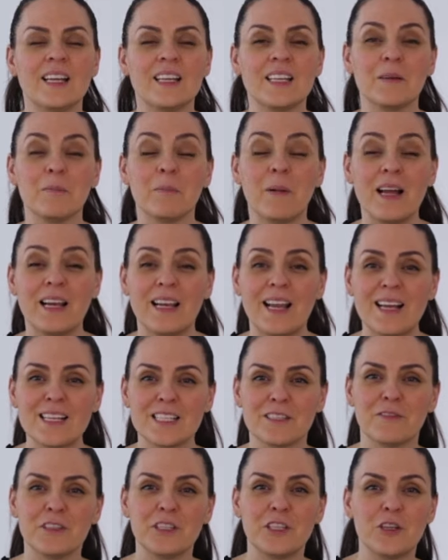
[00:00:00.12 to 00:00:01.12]
In my
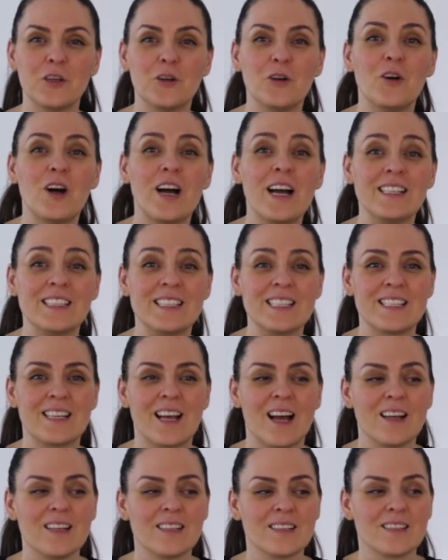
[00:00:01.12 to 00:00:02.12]
last video, I
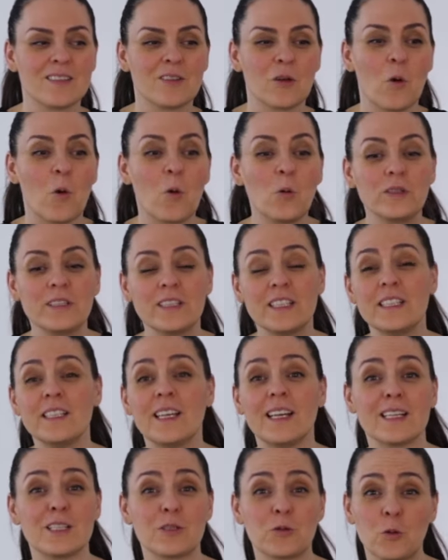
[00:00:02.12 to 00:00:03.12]
discussed all the
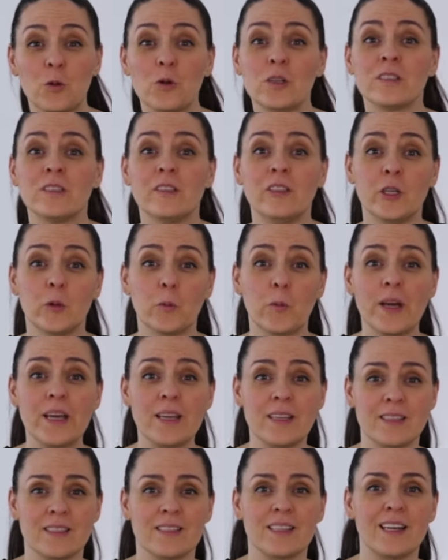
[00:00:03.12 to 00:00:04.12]
extraordinary
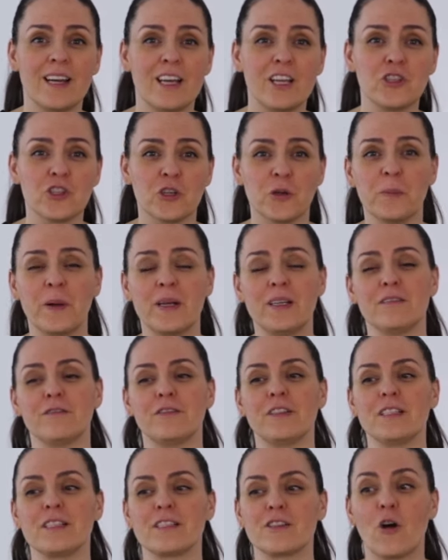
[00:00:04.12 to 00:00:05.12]
ways nature
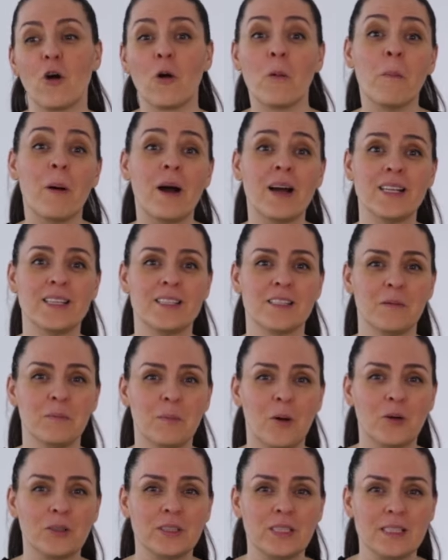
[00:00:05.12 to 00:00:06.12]
benefits our minds and
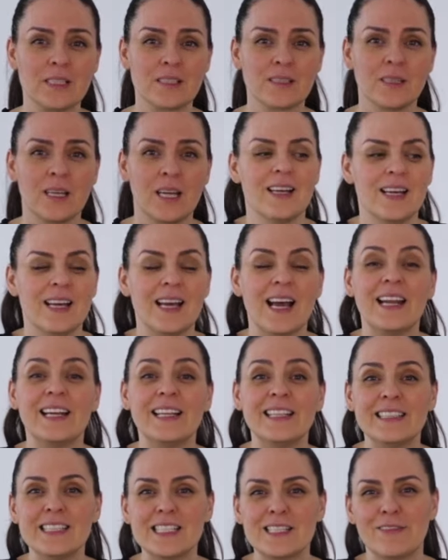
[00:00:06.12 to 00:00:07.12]
bodies. And
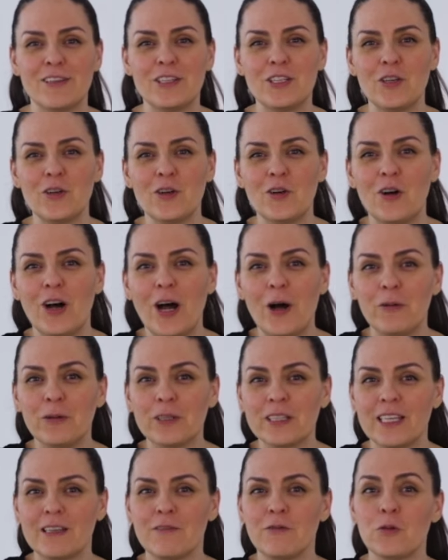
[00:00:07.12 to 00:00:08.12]
in this video, I will
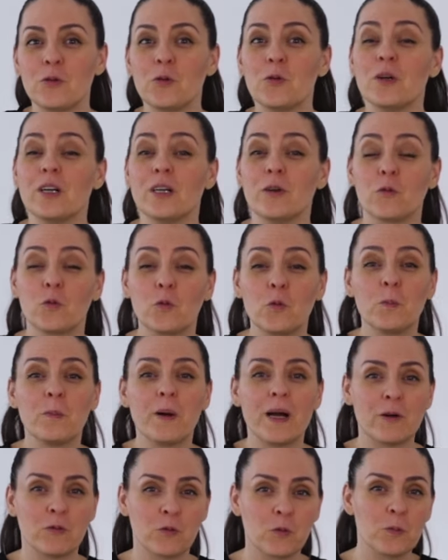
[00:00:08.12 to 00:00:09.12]
give you a
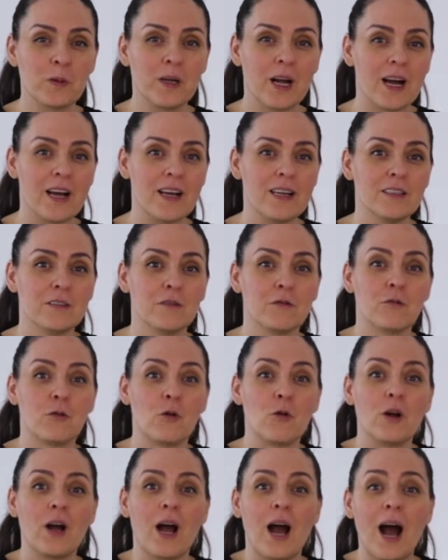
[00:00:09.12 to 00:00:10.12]
room-by-room guide
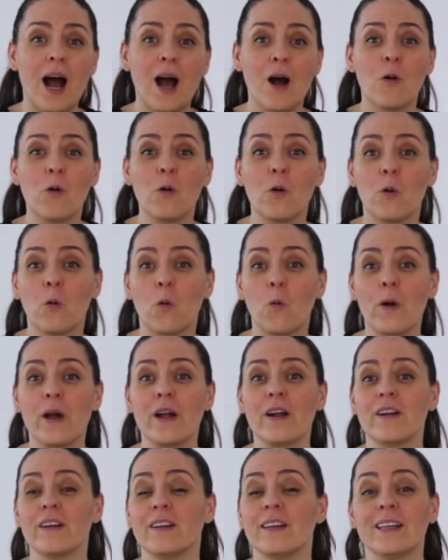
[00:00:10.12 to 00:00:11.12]
for how,
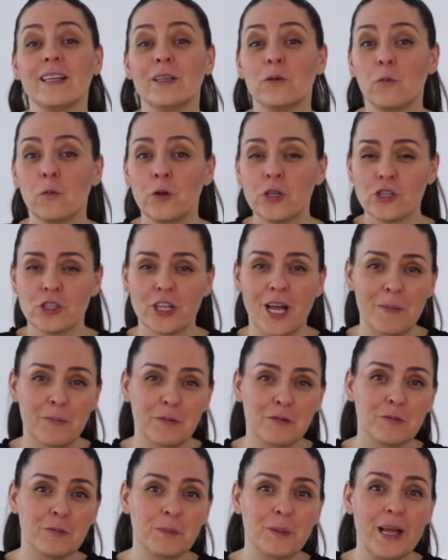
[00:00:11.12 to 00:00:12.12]
where, and which type
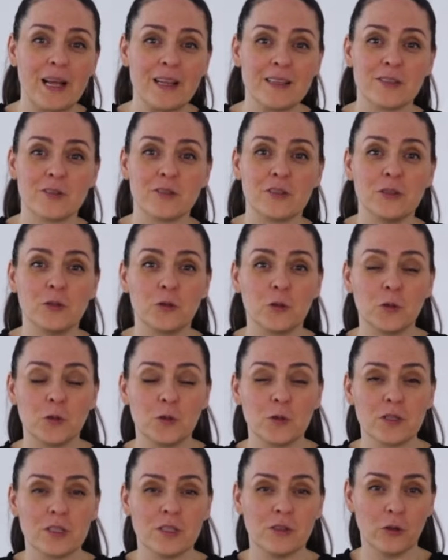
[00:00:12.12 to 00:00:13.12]
of plants to
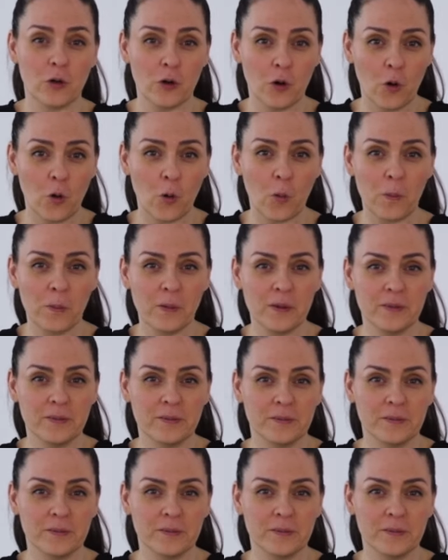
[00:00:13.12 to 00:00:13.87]
introduce in your home.